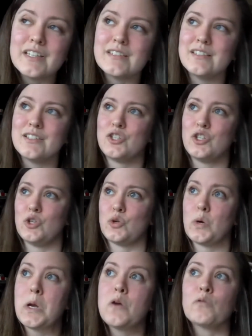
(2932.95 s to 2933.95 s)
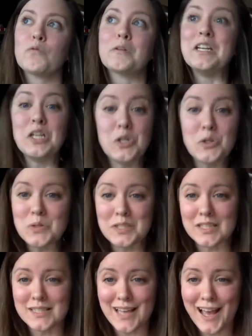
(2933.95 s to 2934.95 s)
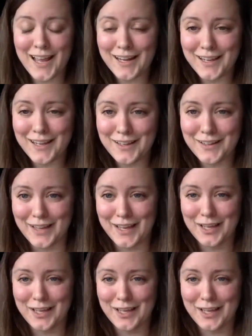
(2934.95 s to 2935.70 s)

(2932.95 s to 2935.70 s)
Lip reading: Is it to renew society and